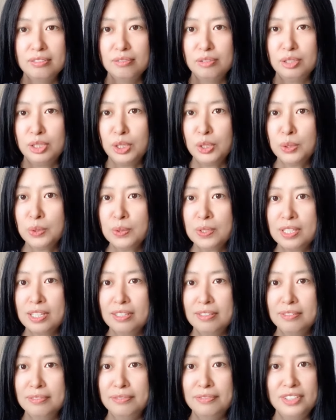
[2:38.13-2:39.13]

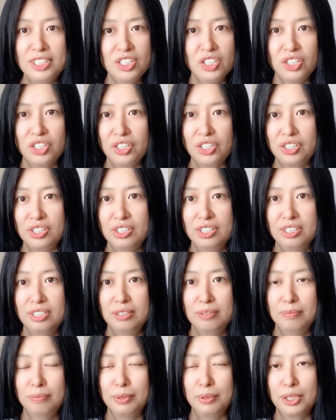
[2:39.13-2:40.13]
using feature
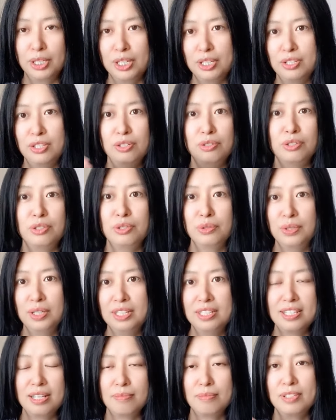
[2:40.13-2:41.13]
because you're doing
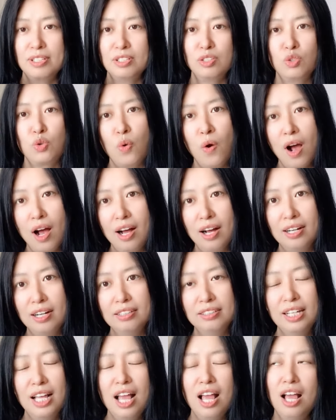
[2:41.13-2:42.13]
something
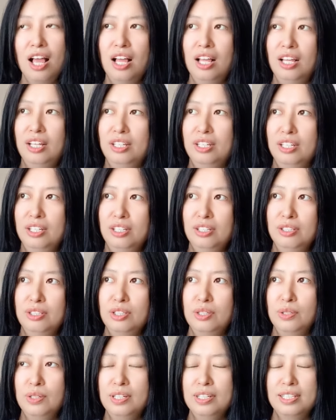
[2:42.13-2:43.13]
wrong, you're
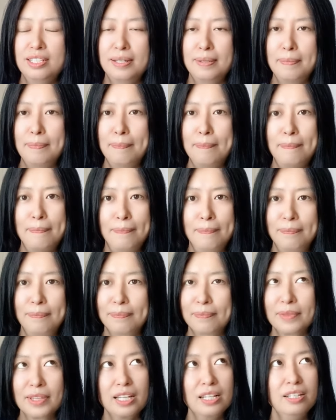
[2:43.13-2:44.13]
doing some,
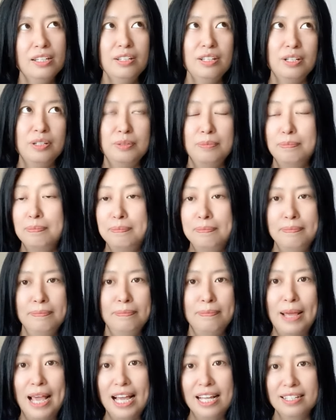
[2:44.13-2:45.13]
you know,
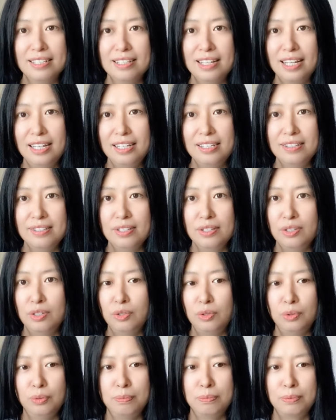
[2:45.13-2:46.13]
bad things,
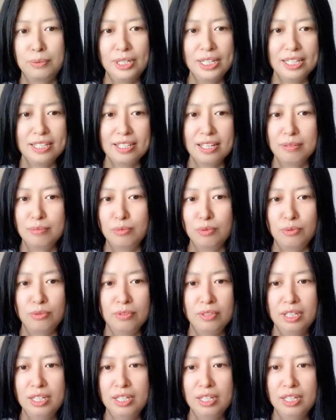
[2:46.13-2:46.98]
you break some